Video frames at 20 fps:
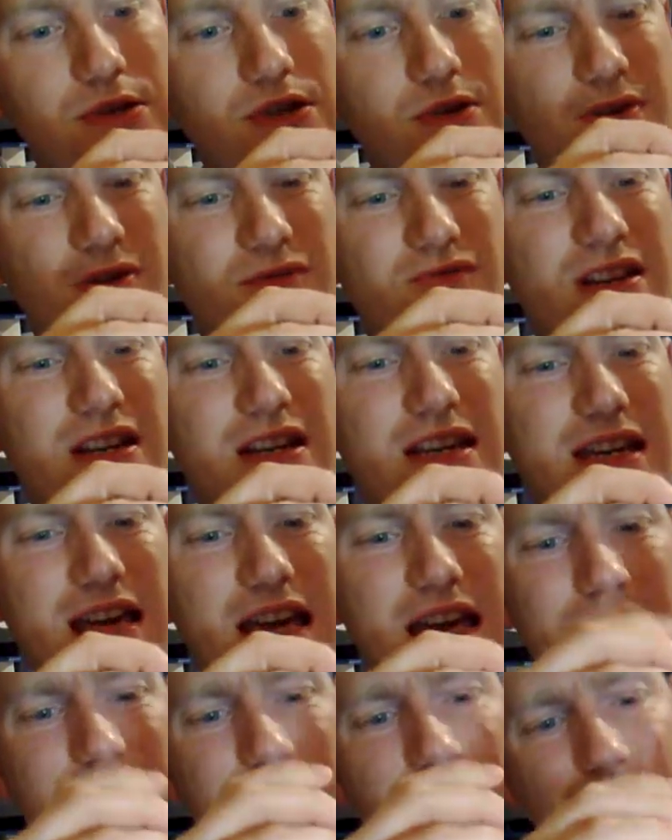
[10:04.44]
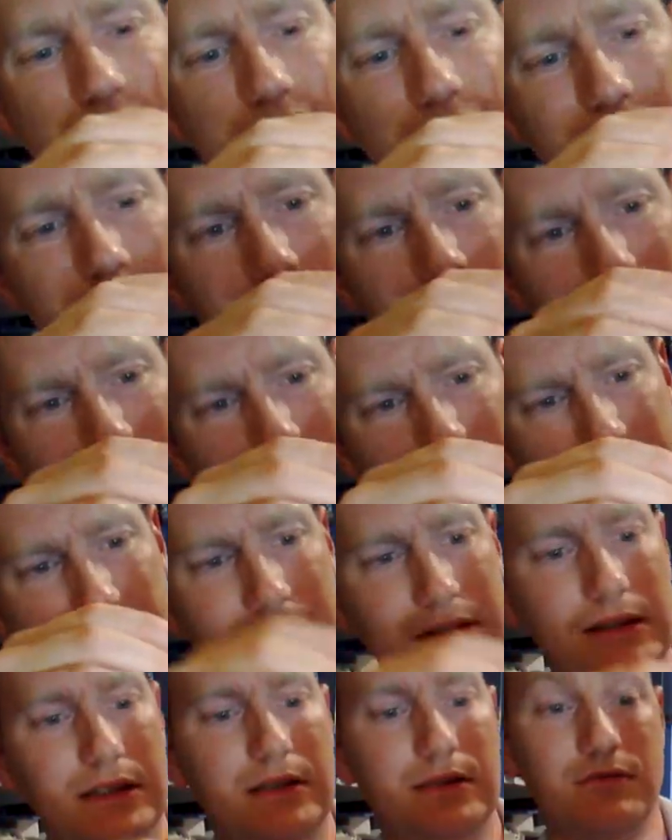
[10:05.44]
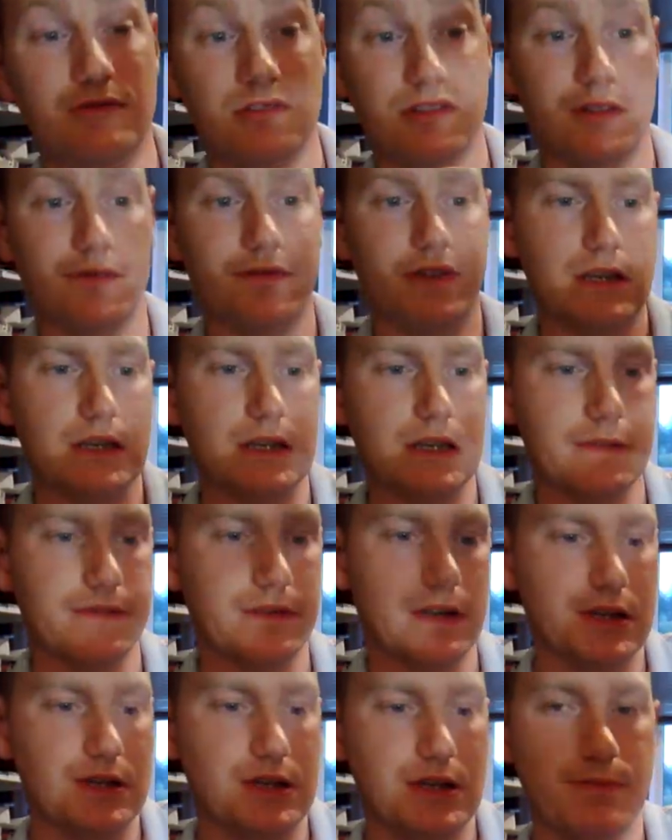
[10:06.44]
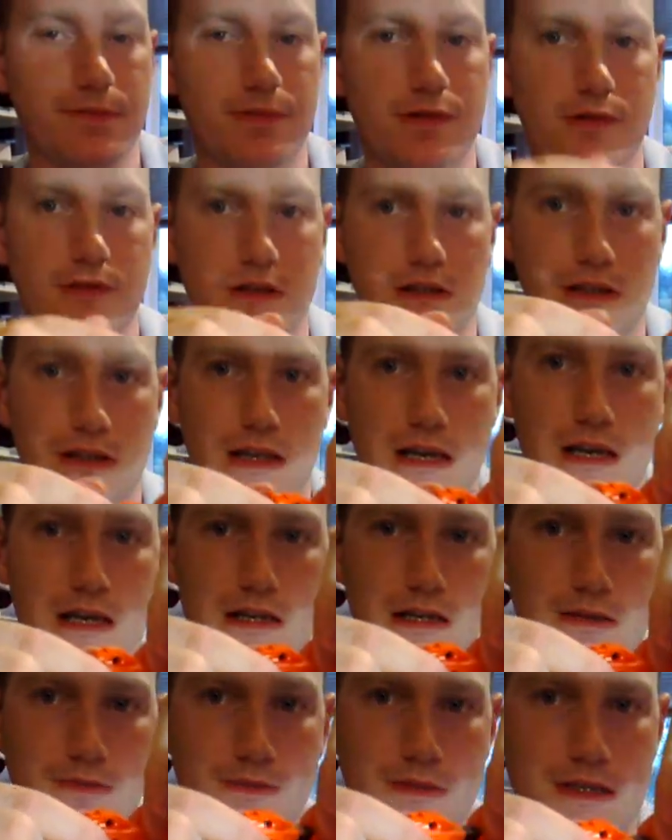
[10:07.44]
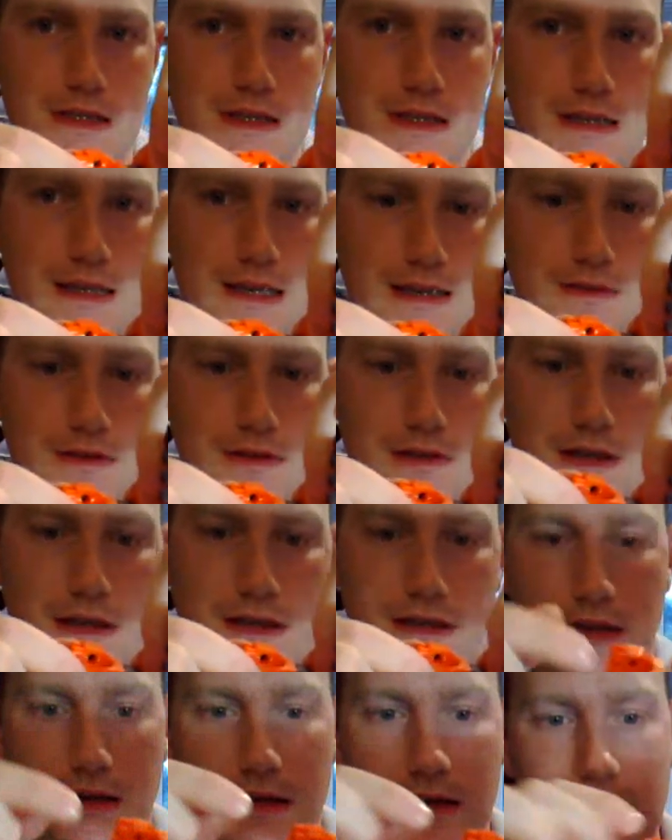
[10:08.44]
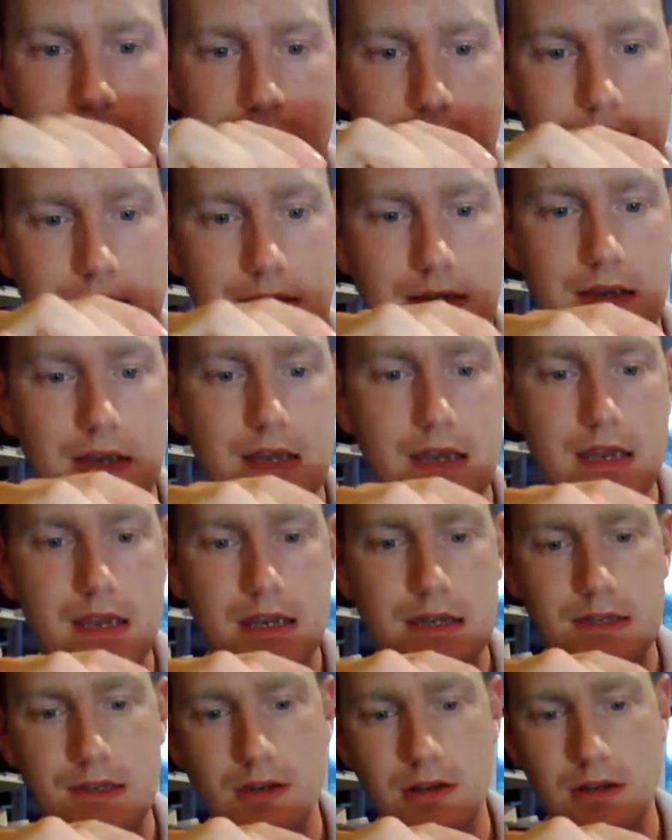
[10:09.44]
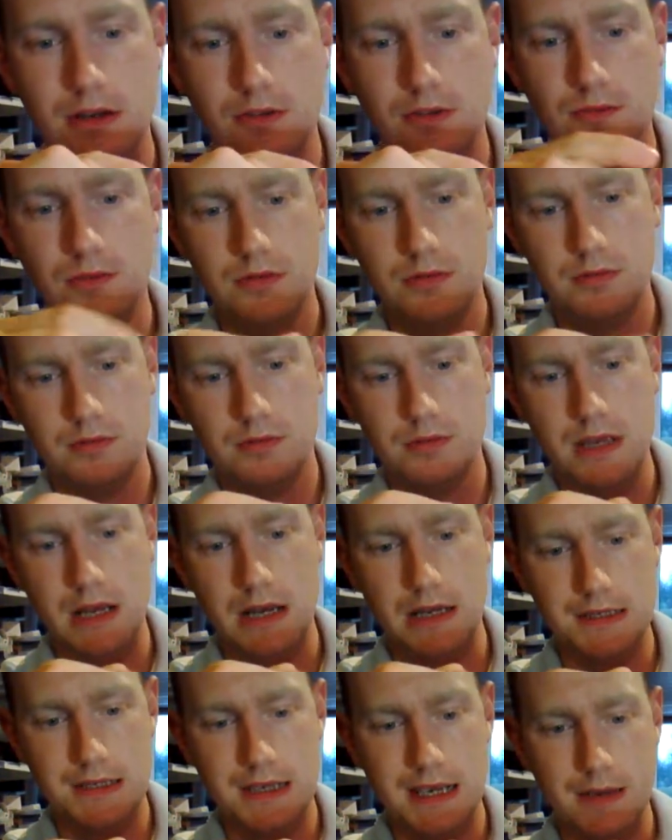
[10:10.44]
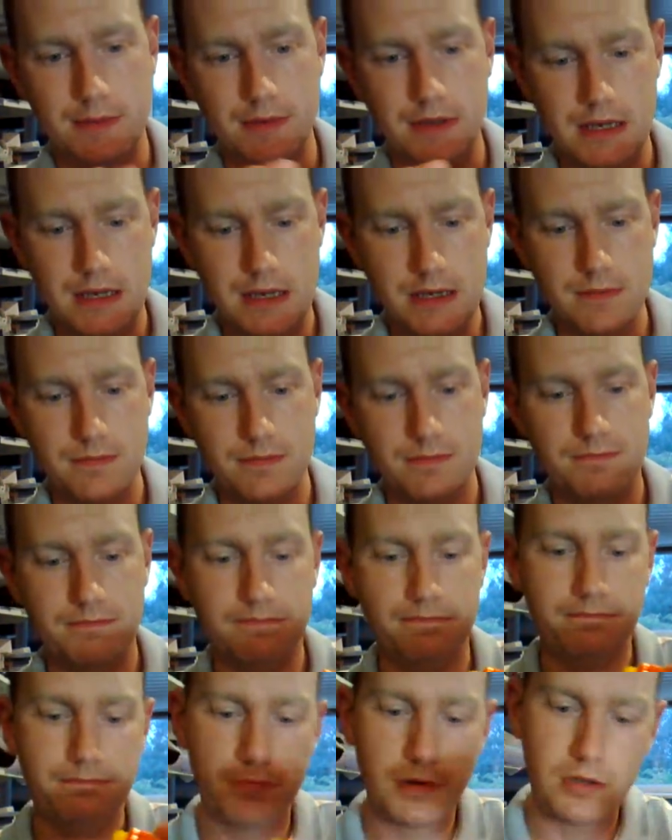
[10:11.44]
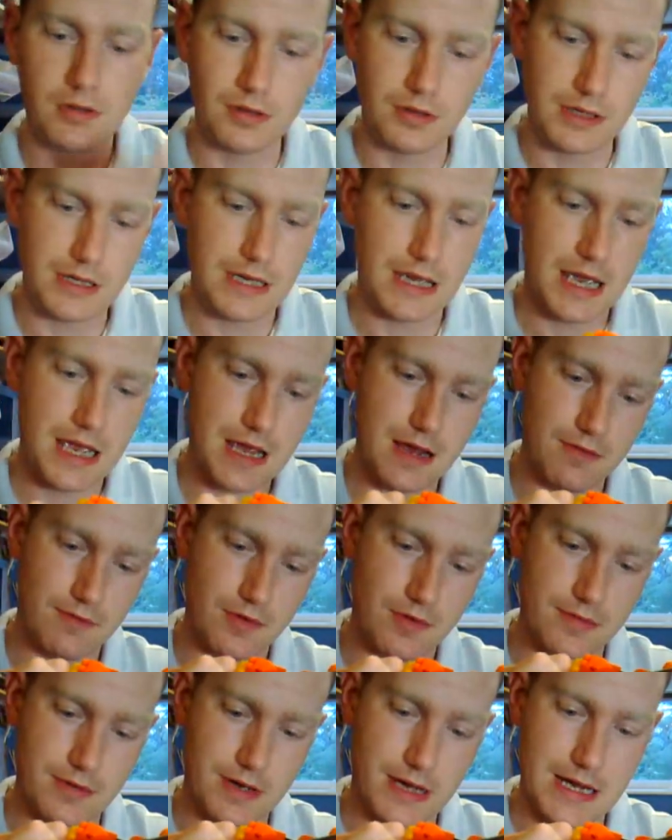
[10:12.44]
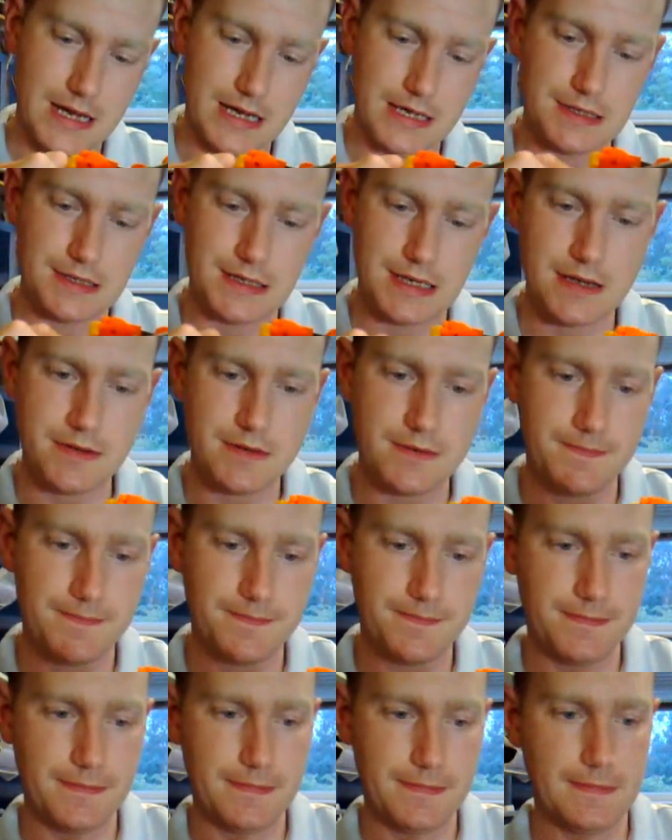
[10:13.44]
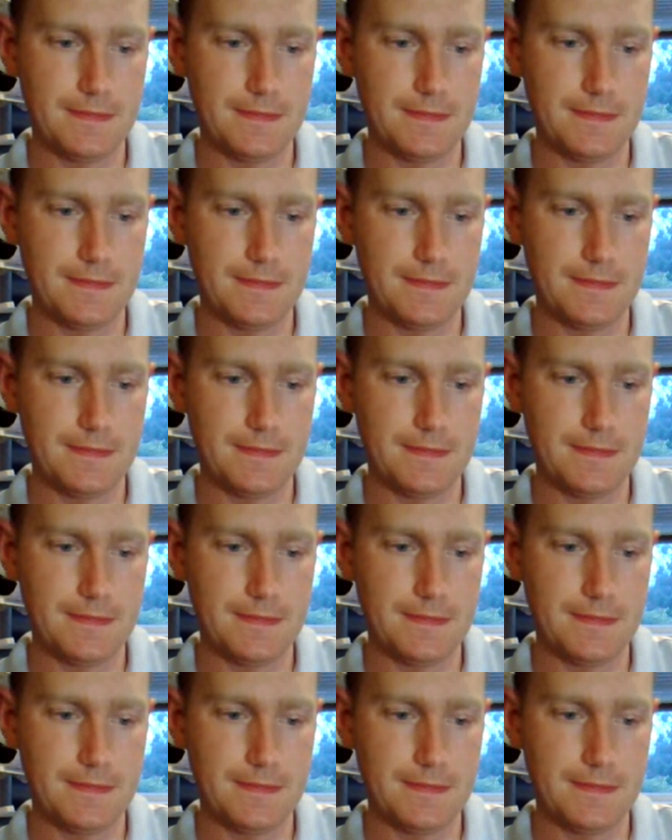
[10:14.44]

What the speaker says: Then you just got to be really careful and a bit, you want to be very careful actually, and pull the little arms out like that. He's got a little yellow tab in there. You pull the robot hands out.